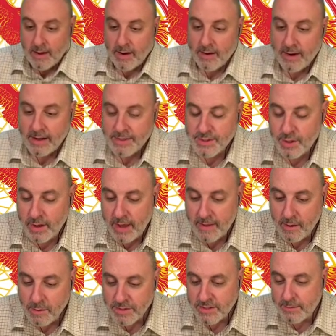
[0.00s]
All right. So yeah,
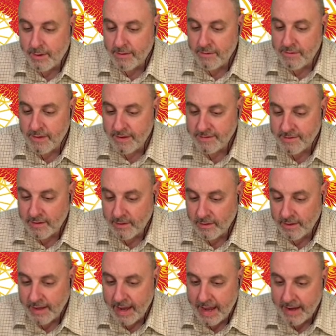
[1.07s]
there were some other things to
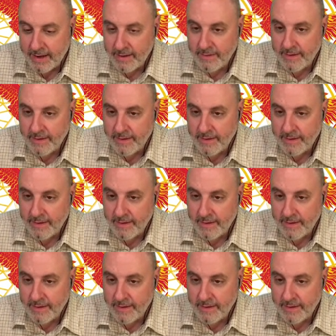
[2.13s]
look at in